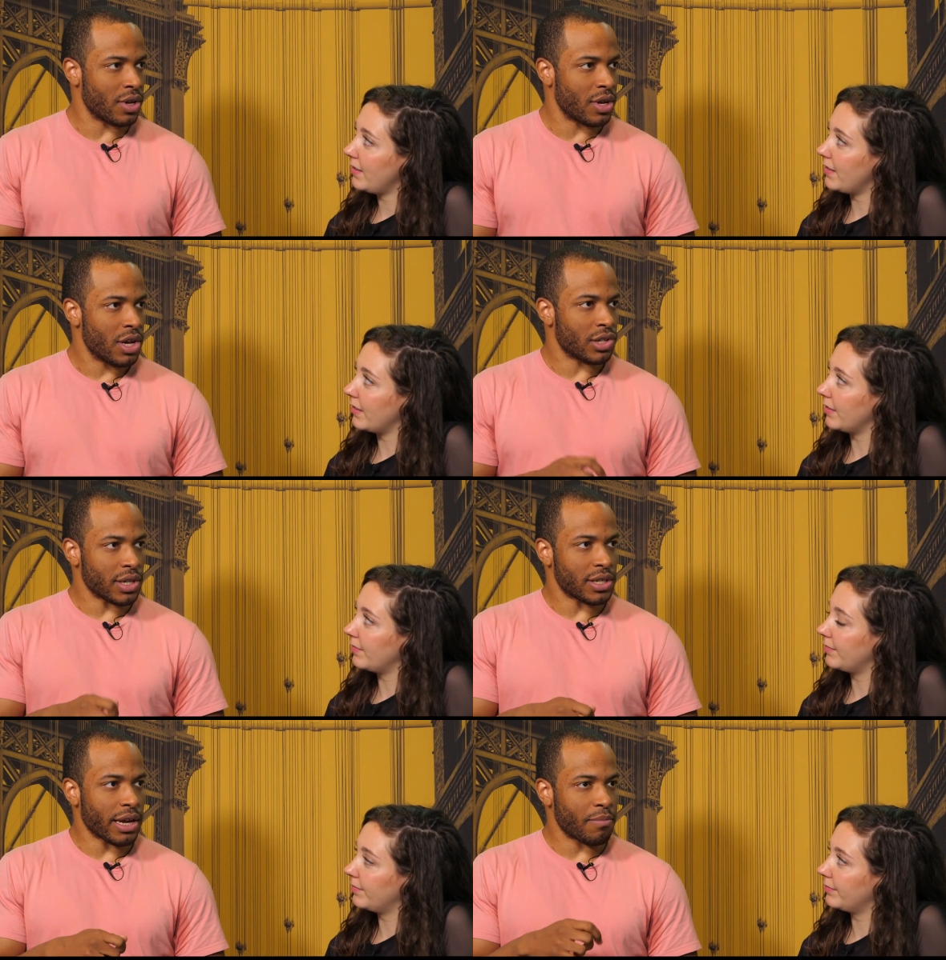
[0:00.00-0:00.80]
Speaker 1: Oh.
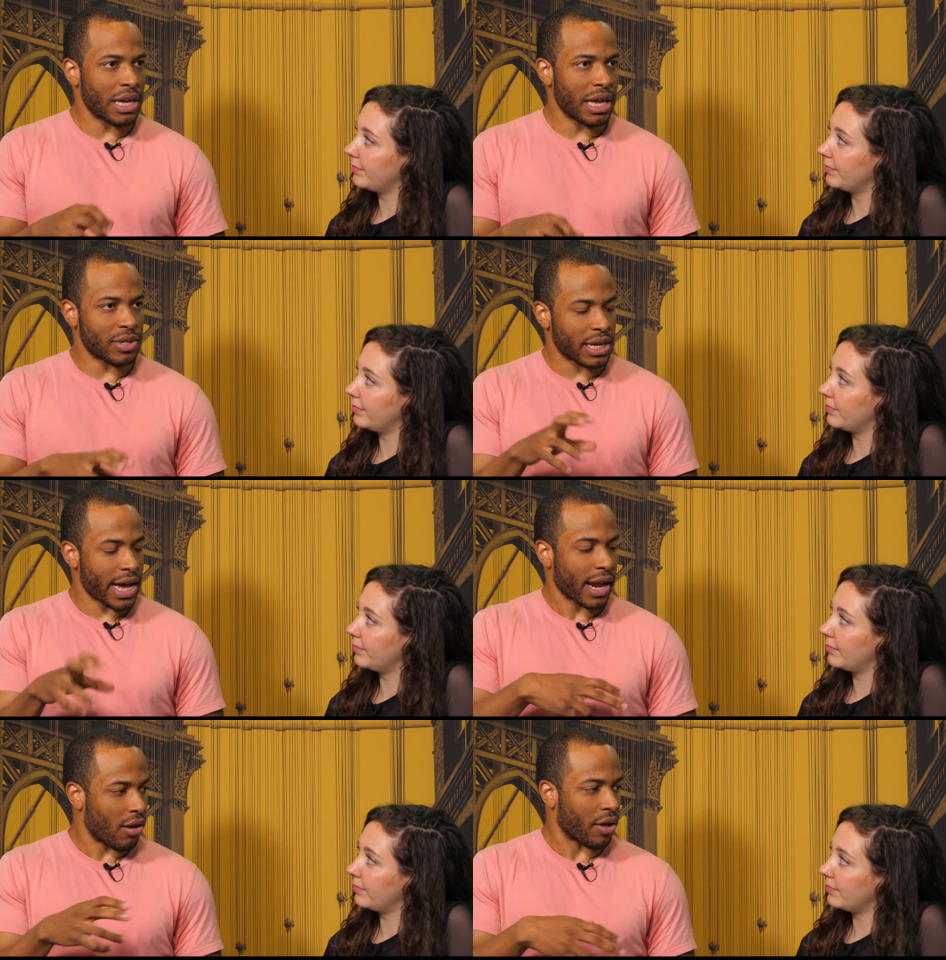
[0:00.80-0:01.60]
Just like being able to
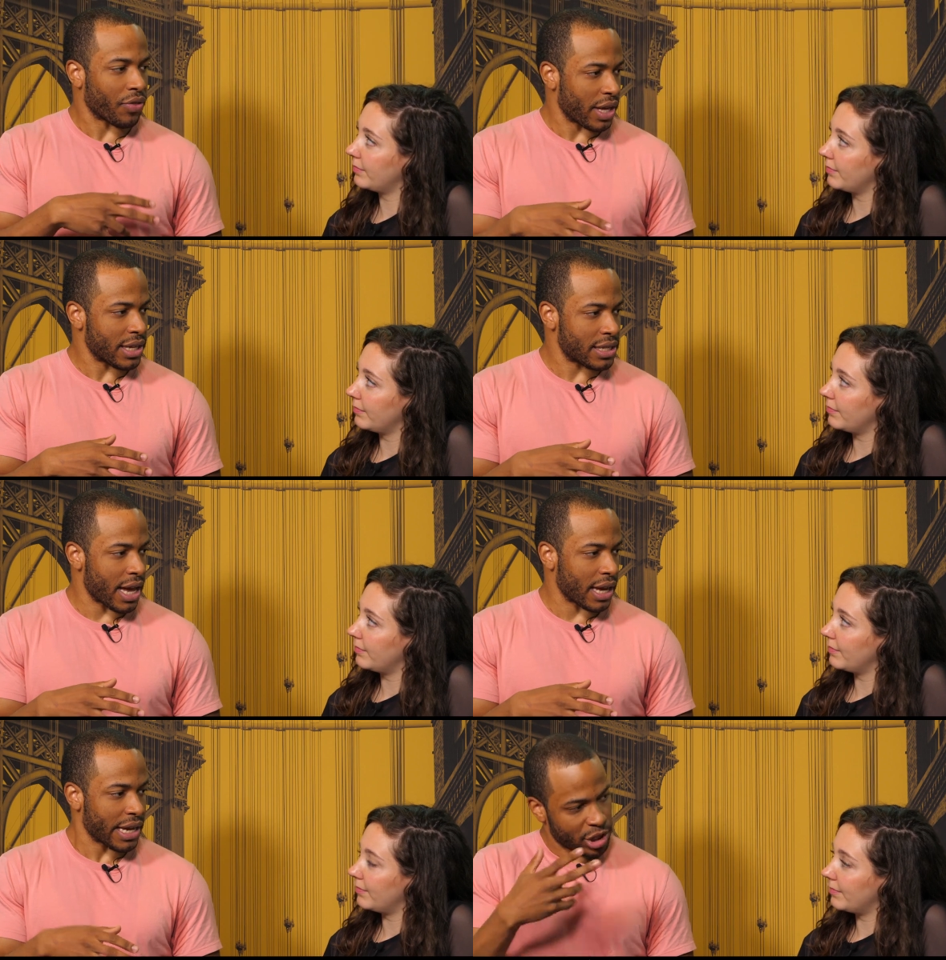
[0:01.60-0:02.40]
catalog things
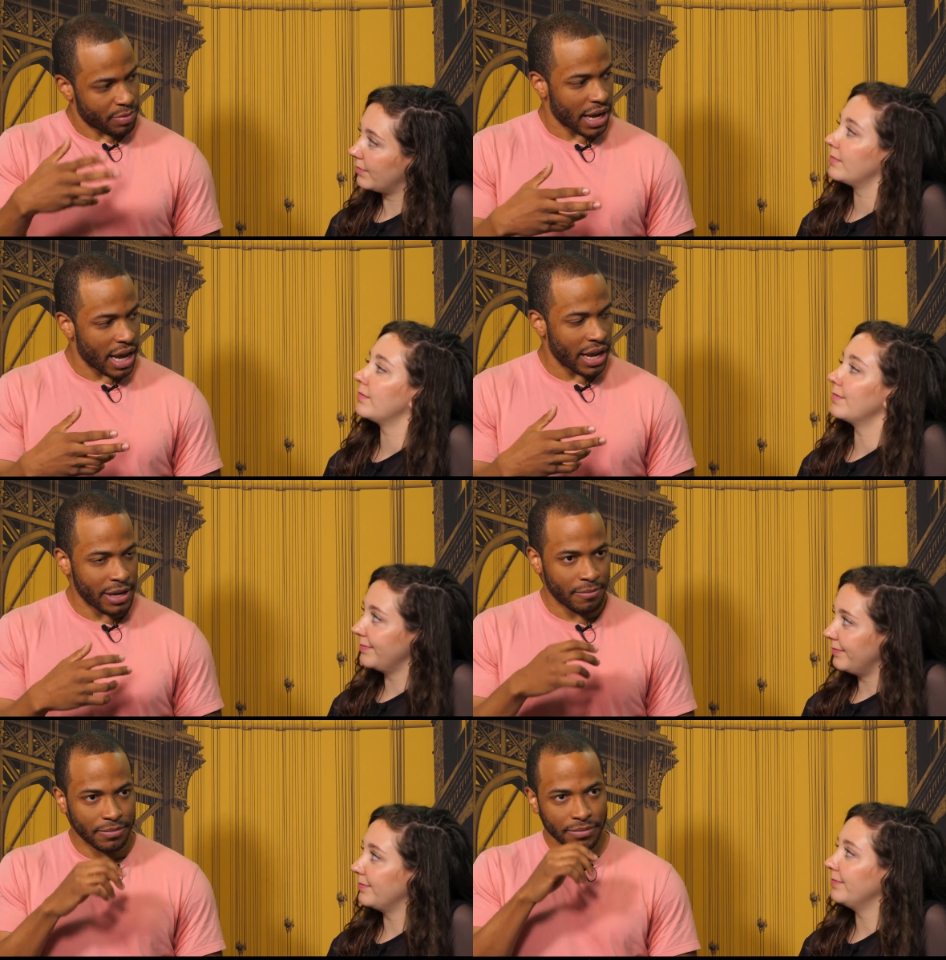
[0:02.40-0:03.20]
that catch my
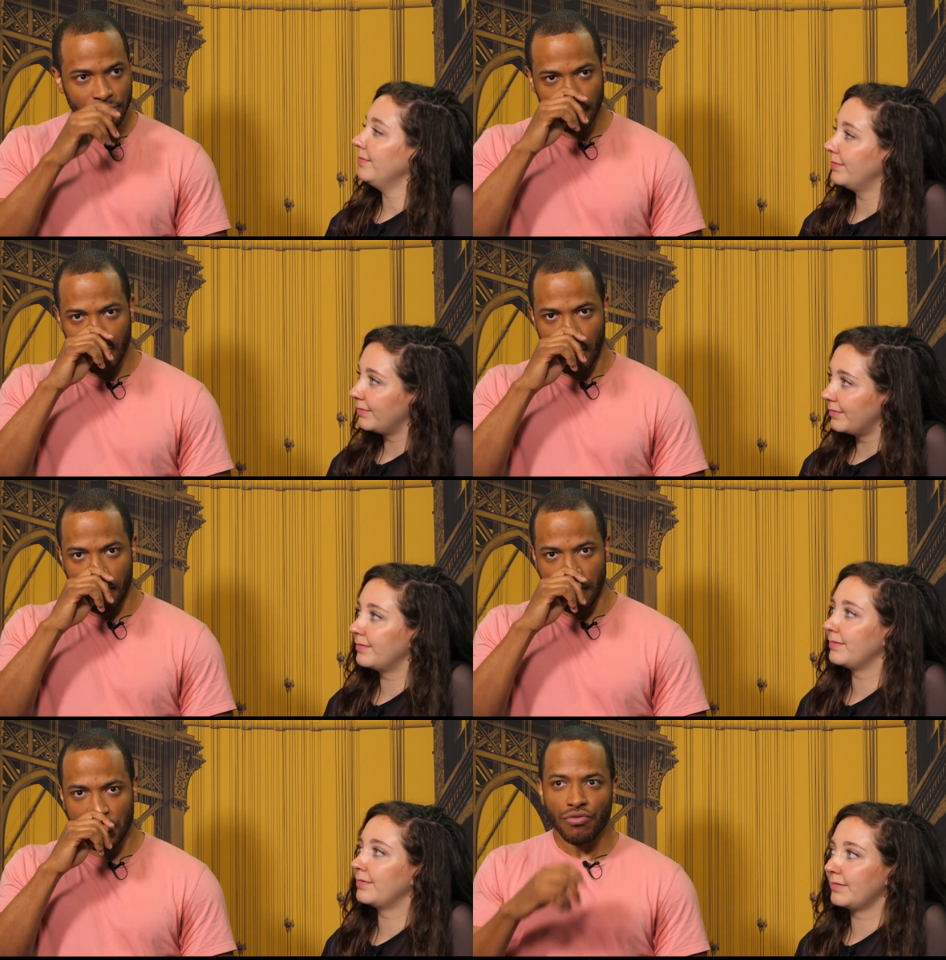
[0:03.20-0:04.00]
eye. Mm -hmm.
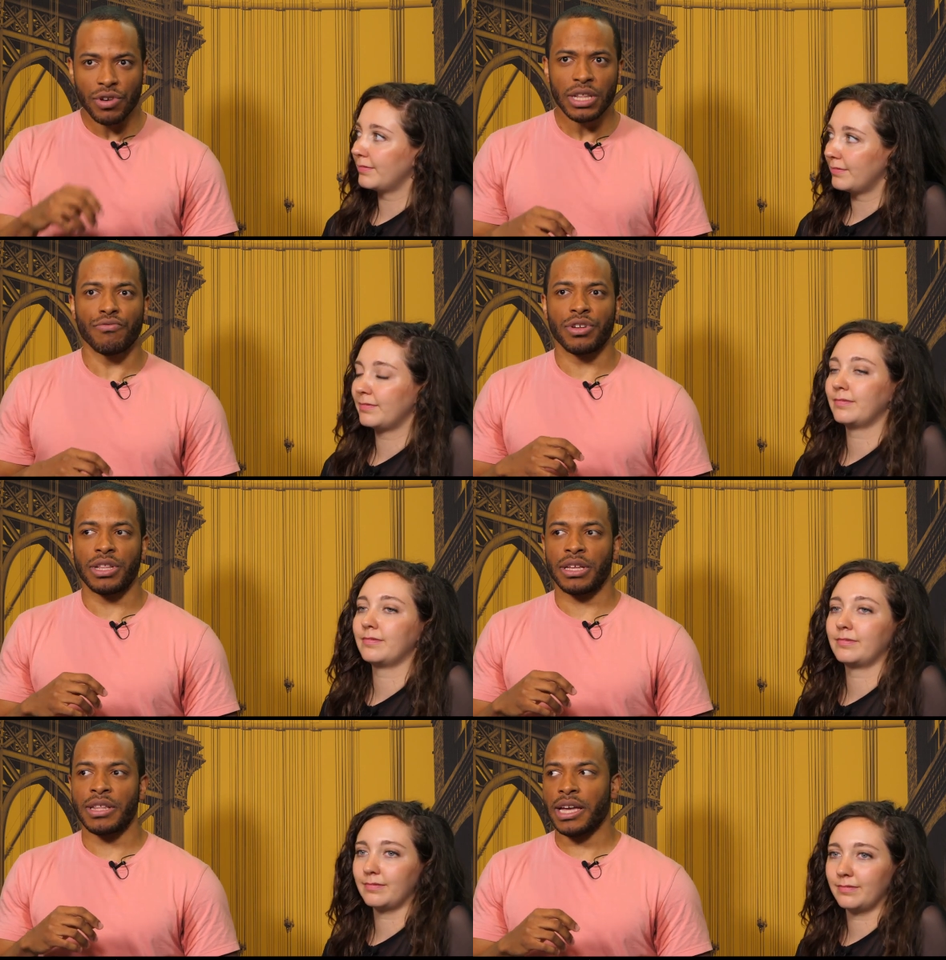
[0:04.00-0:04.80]
um, it's a really,
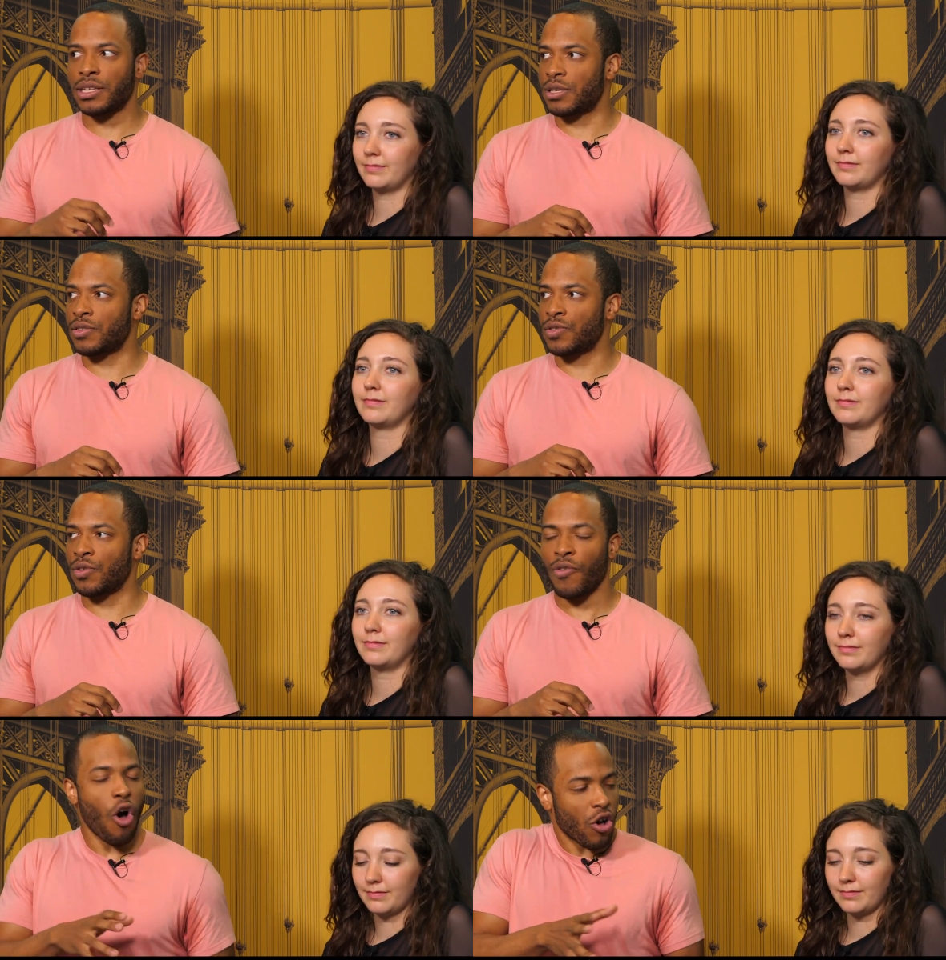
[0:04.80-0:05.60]
really nice
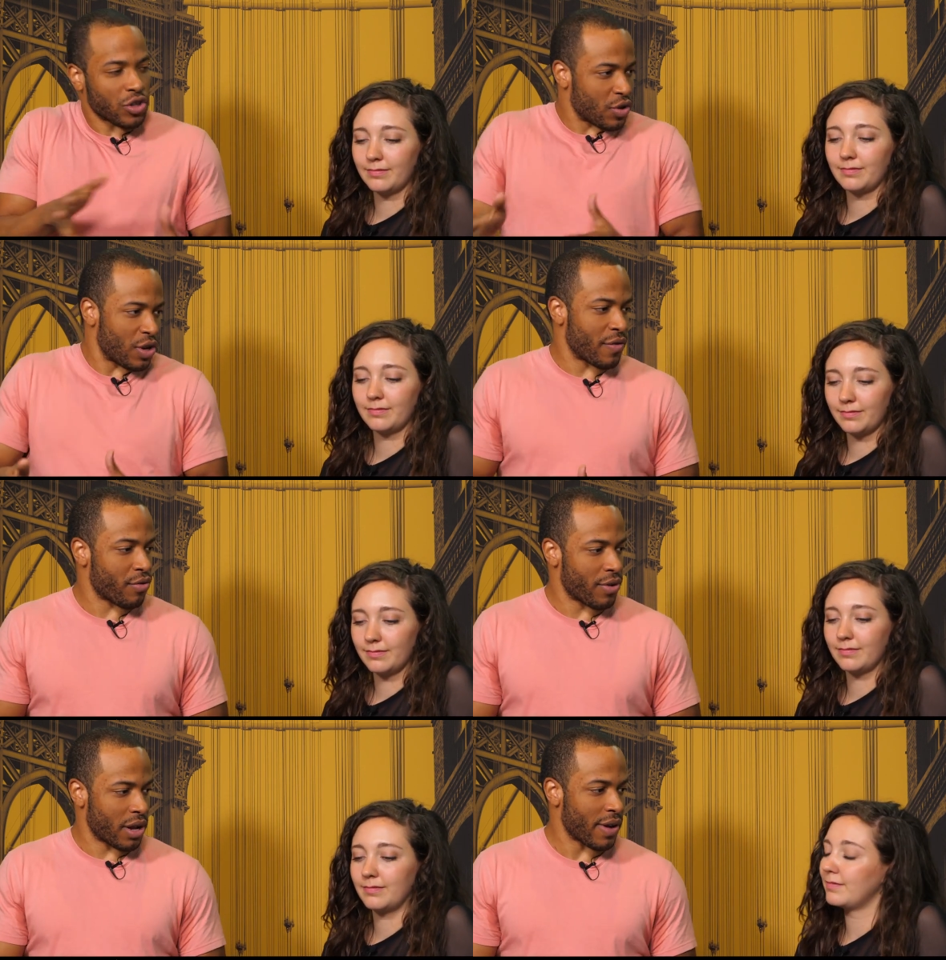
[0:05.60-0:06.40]
sort of alternative
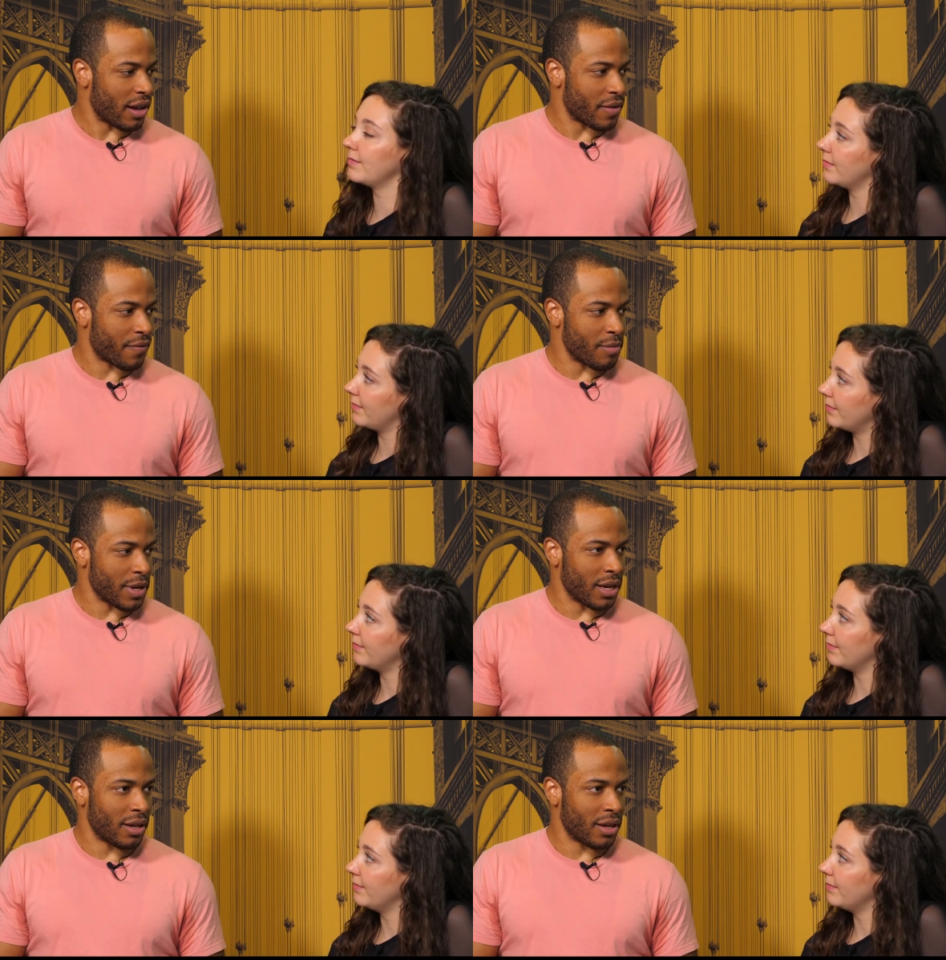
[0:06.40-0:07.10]
creative outlet for mm -hmm. me